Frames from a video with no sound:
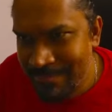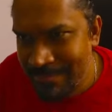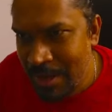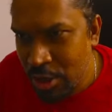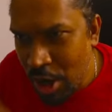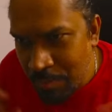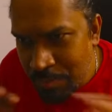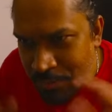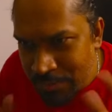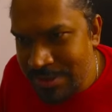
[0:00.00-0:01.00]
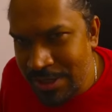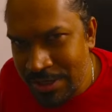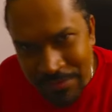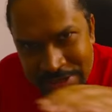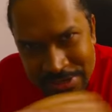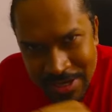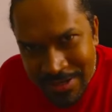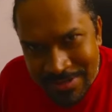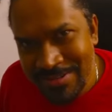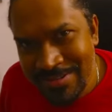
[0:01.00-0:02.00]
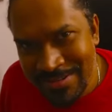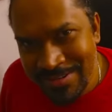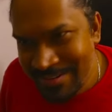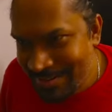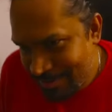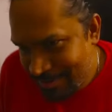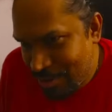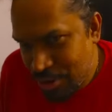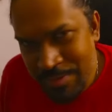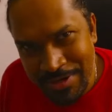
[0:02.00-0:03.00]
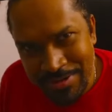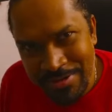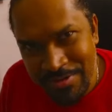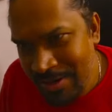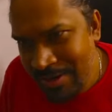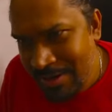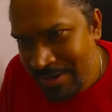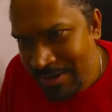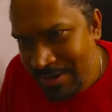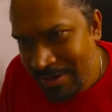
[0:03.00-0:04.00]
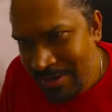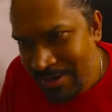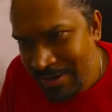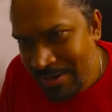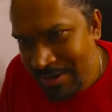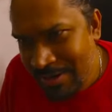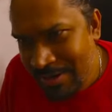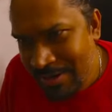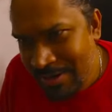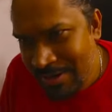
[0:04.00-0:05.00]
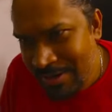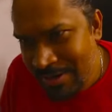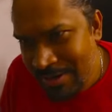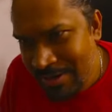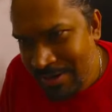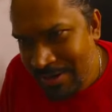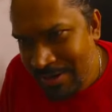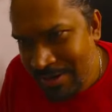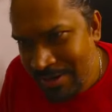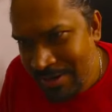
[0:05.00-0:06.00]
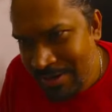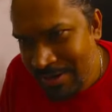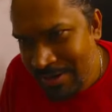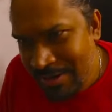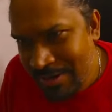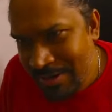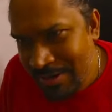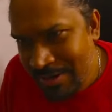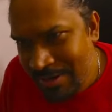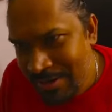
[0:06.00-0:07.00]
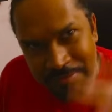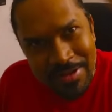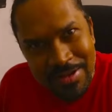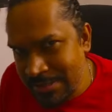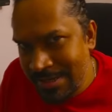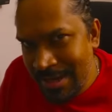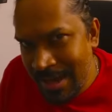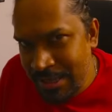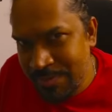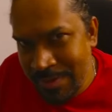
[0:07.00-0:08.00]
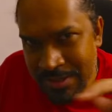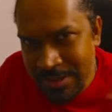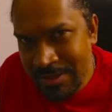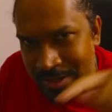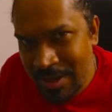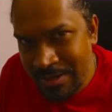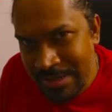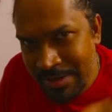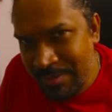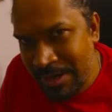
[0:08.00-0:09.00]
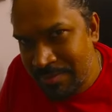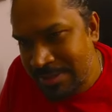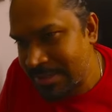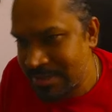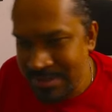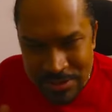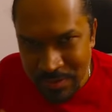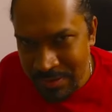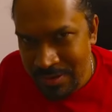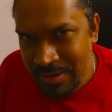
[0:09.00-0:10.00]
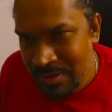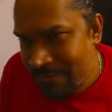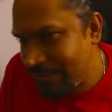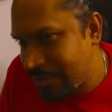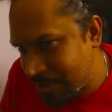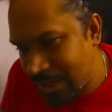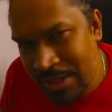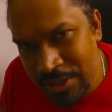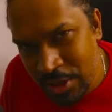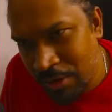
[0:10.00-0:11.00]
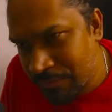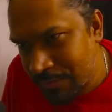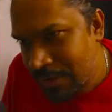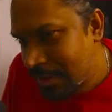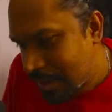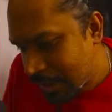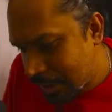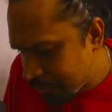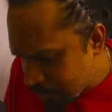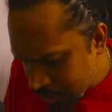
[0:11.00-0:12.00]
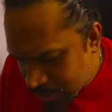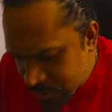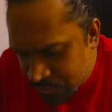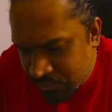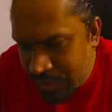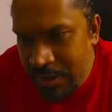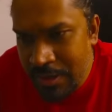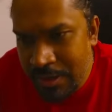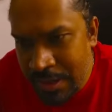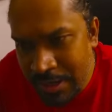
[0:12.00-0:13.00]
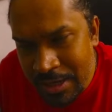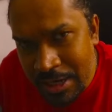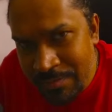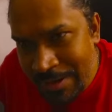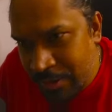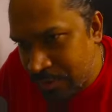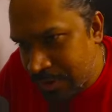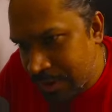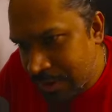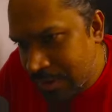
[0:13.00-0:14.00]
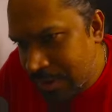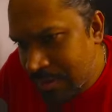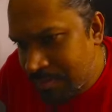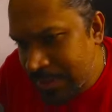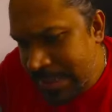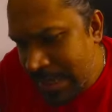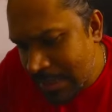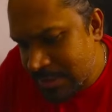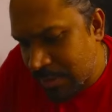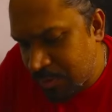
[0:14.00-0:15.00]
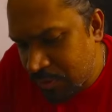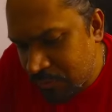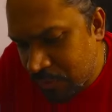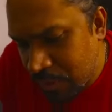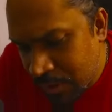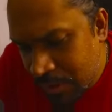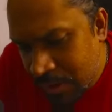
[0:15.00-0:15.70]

It computes the result of each line, automated, right? So if you have a series of arithmetic to be done, you can just feed it to BC and expect the result on a line-by-line basis. That's one feature I can think of. You can also feed direct arithmetic over here. BC has support for